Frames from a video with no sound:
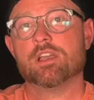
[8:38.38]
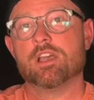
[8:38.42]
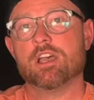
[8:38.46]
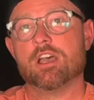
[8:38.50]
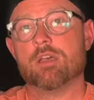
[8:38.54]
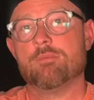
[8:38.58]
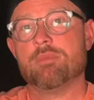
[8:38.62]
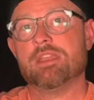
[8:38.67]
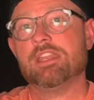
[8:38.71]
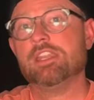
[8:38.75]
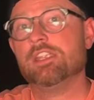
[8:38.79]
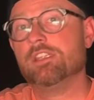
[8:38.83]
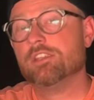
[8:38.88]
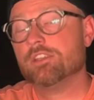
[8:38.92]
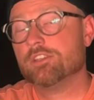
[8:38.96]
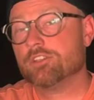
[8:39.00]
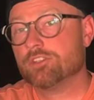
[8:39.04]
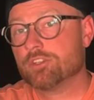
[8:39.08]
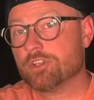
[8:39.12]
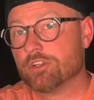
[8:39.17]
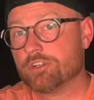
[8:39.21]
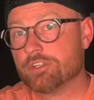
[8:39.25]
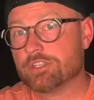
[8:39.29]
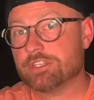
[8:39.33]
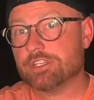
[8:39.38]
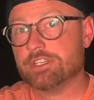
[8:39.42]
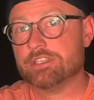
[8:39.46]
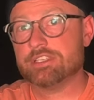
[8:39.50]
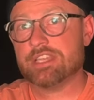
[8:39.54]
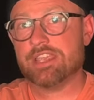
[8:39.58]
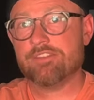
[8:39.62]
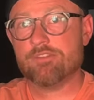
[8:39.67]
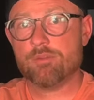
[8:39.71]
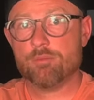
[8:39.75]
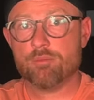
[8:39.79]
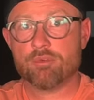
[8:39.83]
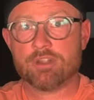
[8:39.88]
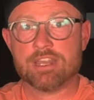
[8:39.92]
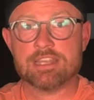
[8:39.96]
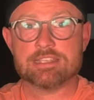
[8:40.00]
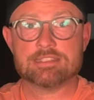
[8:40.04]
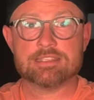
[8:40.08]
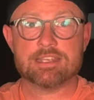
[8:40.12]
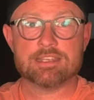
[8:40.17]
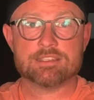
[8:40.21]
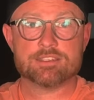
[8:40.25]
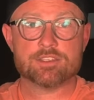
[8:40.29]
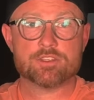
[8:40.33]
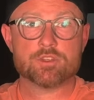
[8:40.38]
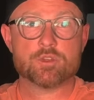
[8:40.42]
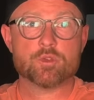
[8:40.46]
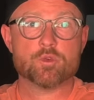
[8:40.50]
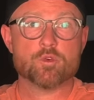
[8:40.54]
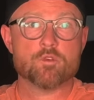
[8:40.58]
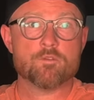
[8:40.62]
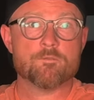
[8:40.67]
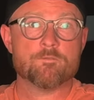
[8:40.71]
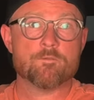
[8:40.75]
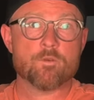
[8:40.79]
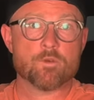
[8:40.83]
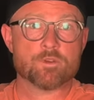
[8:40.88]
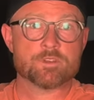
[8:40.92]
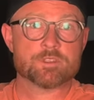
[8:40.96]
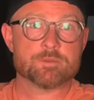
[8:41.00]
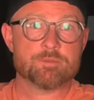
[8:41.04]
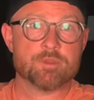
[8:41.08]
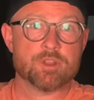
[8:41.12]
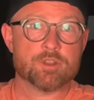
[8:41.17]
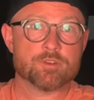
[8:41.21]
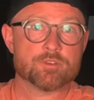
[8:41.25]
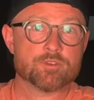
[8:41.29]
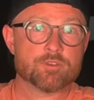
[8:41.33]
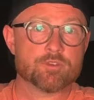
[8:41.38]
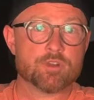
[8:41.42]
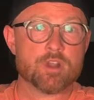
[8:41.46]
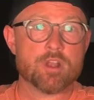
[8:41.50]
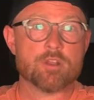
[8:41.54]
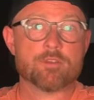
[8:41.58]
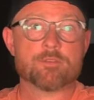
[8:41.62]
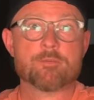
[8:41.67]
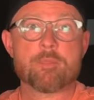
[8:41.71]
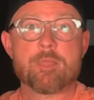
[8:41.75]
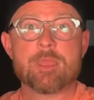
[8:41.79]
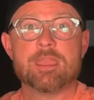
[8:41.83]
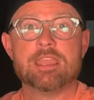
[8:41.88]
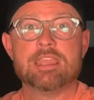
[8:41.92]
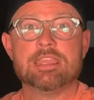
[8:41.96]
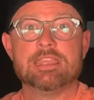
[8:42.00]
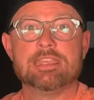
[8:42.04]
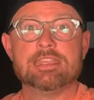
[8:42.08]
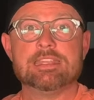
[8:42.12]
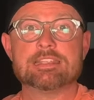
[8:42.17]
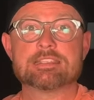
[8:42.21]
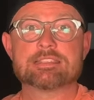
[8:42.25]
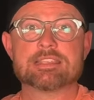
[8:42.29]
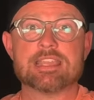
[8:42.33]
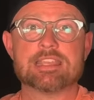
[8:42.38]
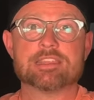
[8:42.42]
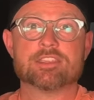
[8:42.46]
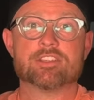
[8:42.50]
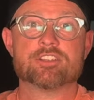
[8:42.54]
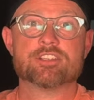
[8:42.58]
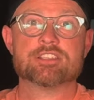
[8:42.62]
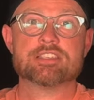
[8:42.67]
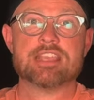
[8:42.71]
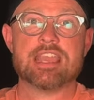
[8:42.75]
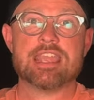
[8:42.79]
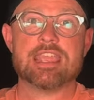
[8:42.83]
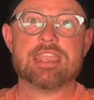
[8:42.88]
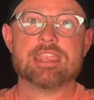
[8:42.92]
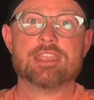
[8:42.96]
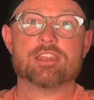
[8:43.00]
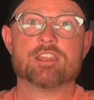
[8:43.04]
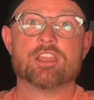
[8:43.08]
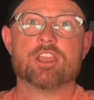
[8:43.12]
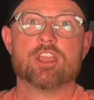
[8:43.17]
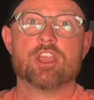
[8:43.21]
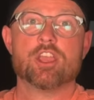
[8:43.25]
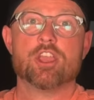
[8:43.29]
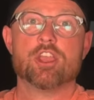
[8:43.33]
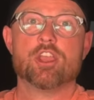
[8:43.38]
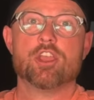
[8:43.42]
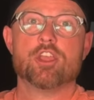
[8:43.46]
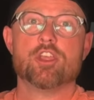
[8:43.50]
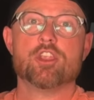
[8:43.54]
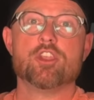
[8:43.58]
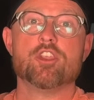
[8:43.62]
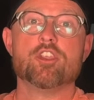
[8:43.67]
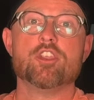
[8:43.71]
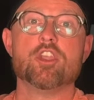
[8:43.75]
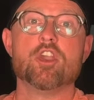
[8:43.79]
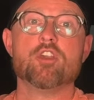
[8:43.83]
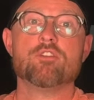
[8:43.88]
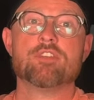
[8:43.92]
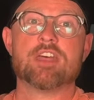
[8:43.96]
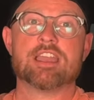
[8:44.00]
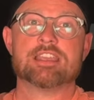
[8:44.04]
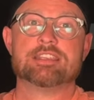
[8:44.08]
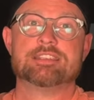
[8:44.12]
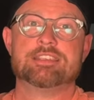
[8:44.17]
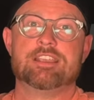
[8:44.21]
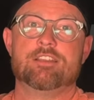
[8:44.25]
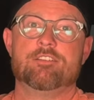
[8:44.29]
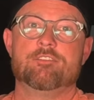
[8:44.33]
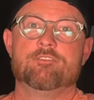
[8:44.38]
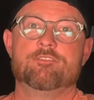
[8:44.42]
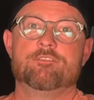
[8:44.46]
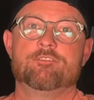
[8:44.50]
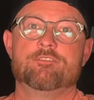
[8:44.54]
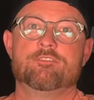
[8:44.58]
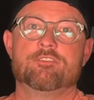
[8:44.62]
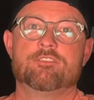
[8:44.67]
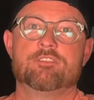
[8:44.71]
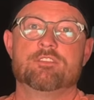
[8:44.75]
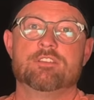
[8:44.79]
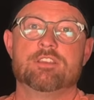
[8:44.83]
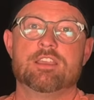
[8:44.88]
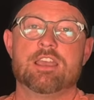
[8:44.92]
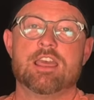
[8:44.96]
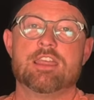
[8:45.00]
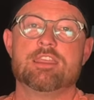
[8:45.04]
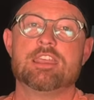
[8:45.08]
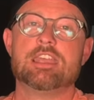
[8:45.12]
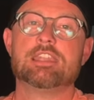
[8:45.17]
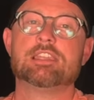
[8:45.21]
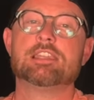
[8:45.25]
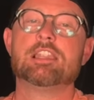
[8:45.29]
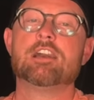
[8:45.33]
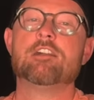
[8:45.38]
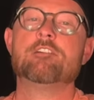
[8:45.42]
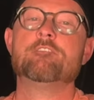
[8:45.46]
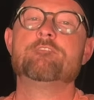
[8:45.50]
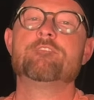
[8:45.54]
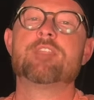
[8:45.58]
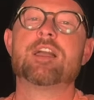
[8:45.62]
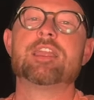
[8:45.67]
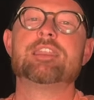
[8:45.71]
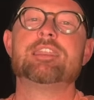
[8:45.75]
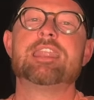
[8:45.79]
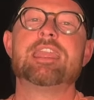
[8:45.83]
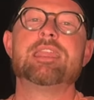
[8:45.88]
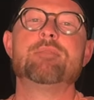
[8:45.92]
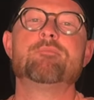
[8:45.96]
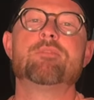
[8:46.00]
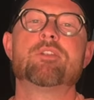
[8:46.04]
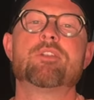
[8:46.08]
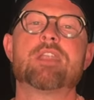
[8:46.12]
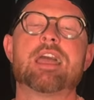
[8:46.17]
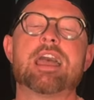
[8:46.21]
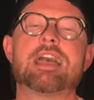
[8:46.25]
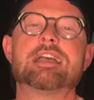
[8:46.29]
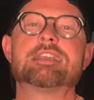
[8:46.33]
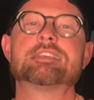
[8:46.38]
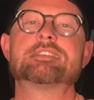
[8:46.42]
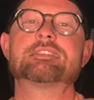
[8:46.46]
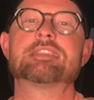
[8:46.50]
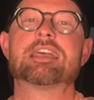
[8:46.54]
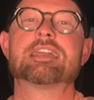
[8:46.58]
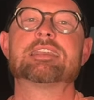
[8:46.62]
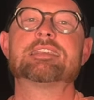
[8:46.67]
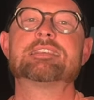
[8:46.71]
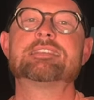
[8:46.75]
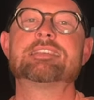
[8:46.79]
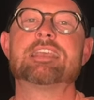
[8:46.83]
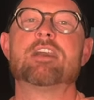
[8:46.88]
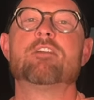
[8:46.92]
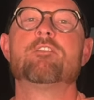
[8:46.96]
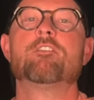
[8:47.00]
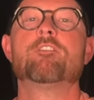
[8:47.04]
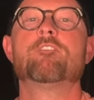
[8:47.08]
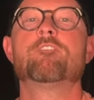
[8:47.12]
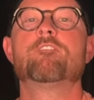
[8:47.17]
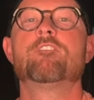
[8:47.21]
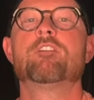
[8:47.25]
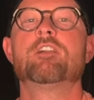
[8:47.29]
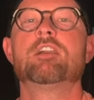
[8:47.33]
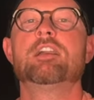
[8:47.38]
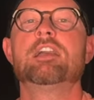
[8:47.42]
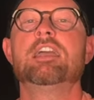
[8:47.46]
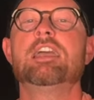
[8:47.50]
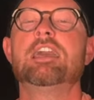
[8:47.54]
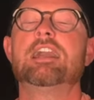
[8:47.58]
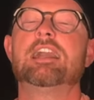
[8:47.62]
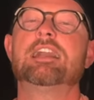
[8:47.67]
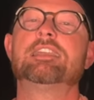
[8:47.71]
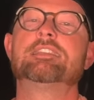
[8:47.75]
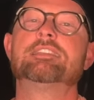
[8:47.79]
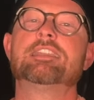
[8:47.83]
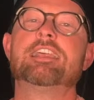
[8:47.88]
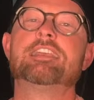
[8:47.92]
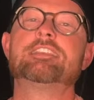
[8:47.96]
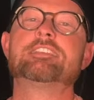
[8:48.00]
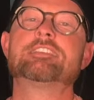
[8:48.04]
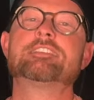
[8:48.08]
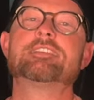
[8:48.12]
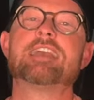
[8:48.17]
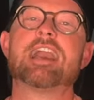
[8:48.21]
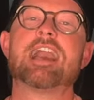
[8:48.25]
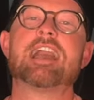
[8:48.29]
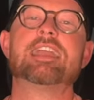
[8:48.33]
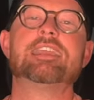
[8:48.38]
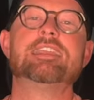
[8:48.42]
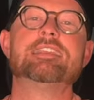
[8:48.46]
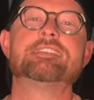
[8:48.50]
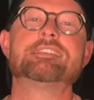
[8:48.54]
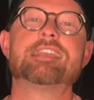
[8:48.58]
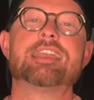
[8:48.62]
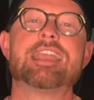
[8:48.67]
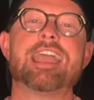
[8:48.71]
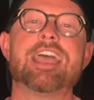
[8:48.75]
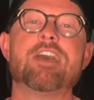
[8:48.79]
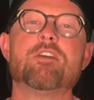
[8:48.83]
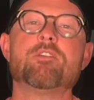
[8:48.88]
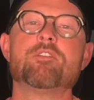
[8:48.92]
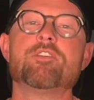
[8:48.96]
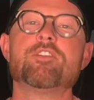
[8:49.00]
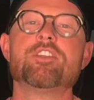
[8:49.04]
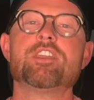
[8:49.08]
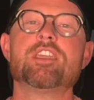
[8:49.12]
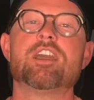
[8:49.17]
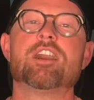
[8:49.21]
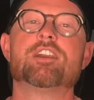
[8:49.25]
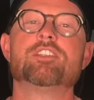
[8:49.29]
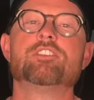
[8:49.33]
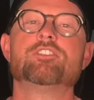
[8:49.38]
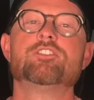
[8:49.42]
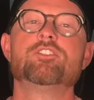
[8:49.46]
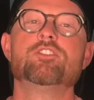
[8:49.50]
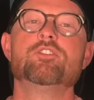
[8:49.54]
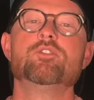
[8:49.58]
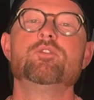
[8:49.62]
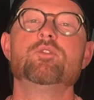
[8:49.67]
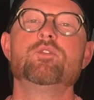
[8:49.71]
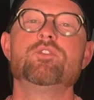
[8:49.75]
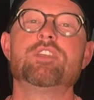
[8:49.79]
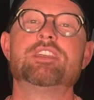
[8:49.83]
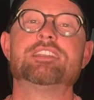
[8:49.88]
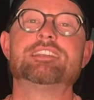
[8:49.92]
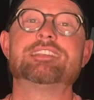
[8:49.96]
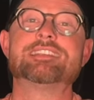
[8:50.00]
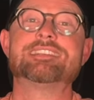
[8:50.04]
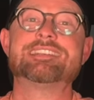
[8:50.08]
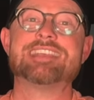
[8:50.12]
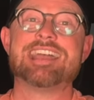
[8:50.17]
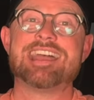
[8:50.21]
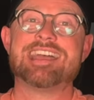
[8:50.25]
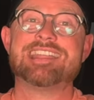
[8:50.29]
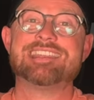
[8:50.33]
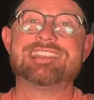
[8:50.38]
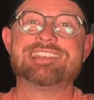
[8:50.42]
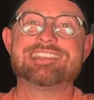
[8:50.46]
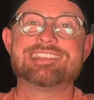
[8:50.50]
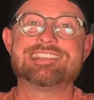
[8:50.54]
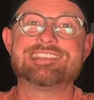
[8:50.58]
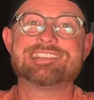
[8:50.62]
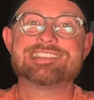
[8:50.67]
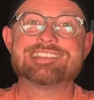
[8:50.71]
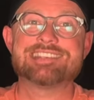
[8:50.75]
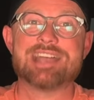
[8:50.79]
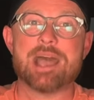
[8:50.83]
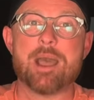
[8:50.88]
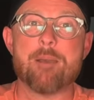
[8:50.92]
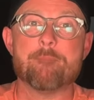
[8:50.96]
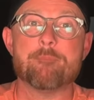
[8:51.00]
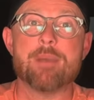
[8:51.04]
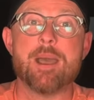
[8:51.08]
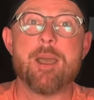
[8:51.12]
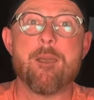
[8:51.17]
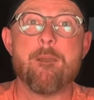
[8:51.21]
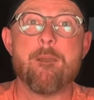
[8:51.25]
Many churches, they've embraced it as a tool for spiritual growth. It's like they're saying, know thyself, then love thy neighbor as thyself, unless thy is a healthy unto, then set some